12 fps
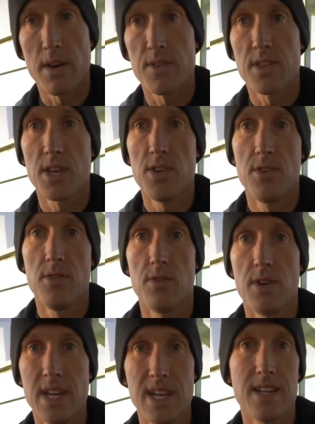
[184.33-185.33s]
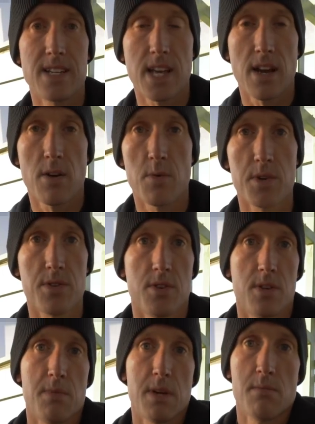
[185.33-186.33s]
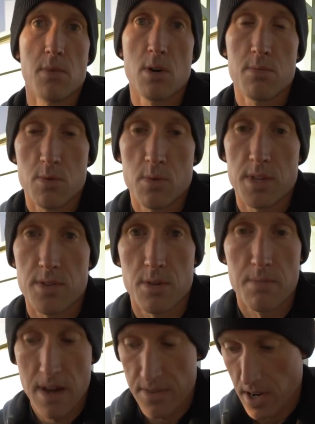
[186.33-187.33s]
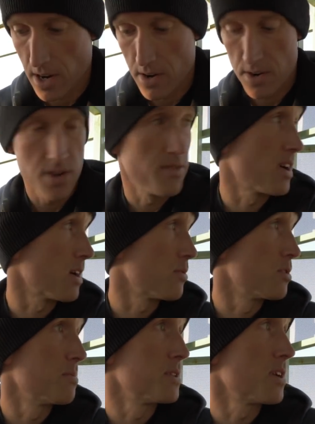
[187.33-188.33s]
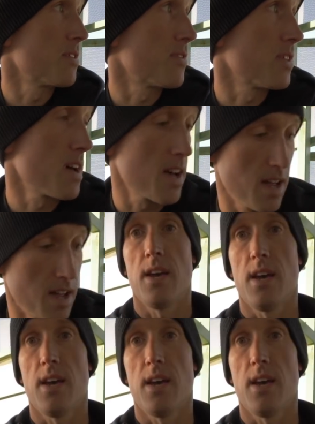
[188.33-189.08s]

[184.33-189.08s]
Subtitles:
everything you need to carry with you to be mobile with your Mavic Air, you've got room in there for that.